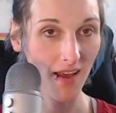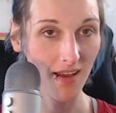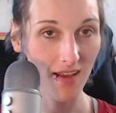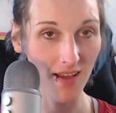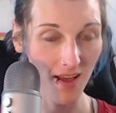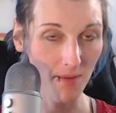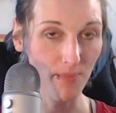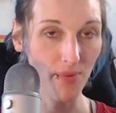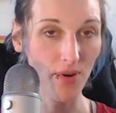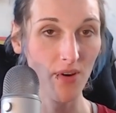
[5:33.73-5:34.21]

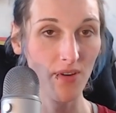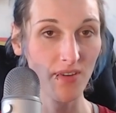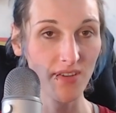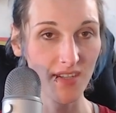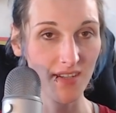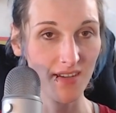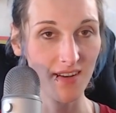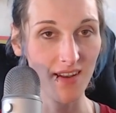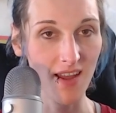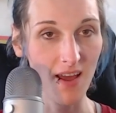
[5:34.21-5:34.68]
a
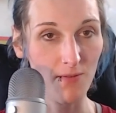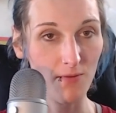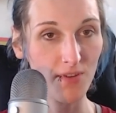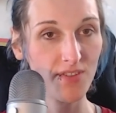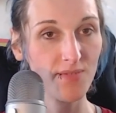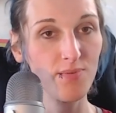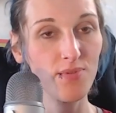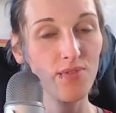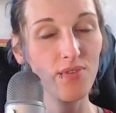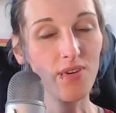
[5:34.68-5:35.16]
person that was
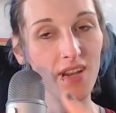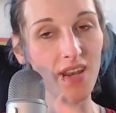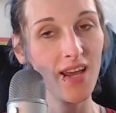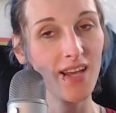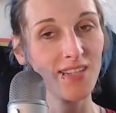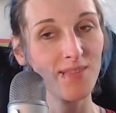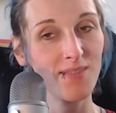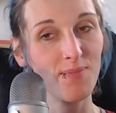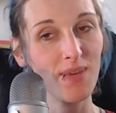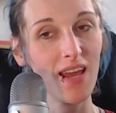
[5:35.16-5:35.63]
poor and
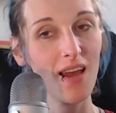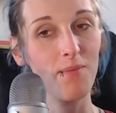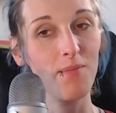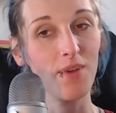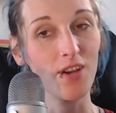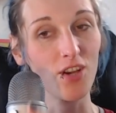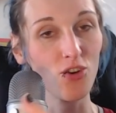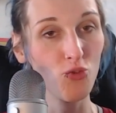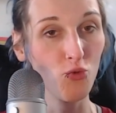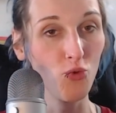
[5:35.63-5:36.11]
has become a
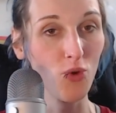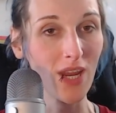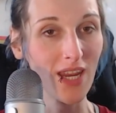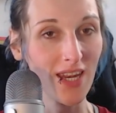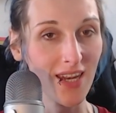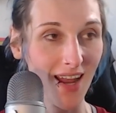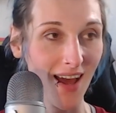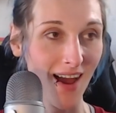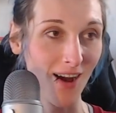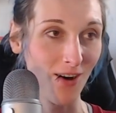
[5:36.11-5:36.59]
queen
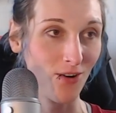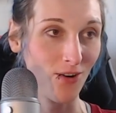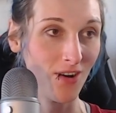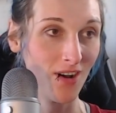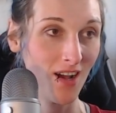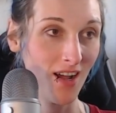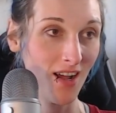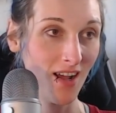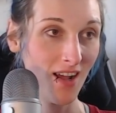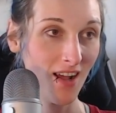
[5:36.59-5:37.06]
now,
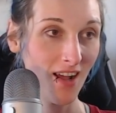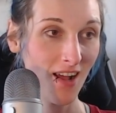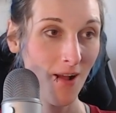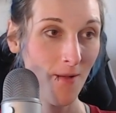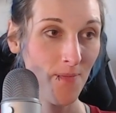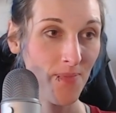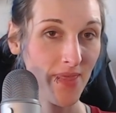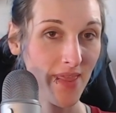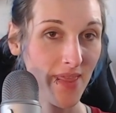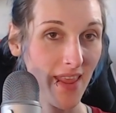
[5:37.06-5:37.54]

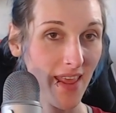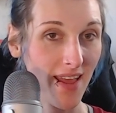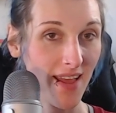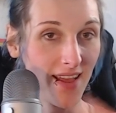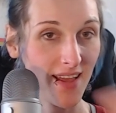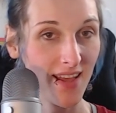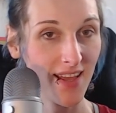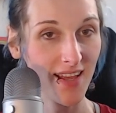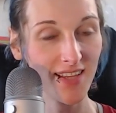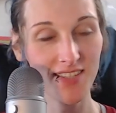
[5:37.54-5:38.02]

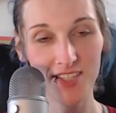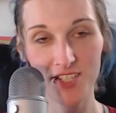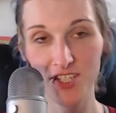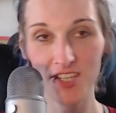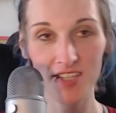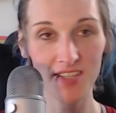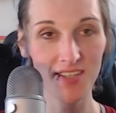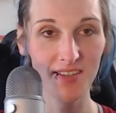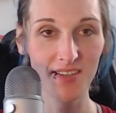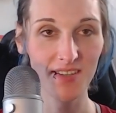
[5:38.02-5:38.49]
is
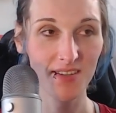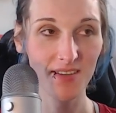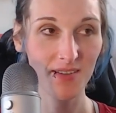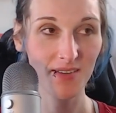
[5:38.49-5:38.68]
just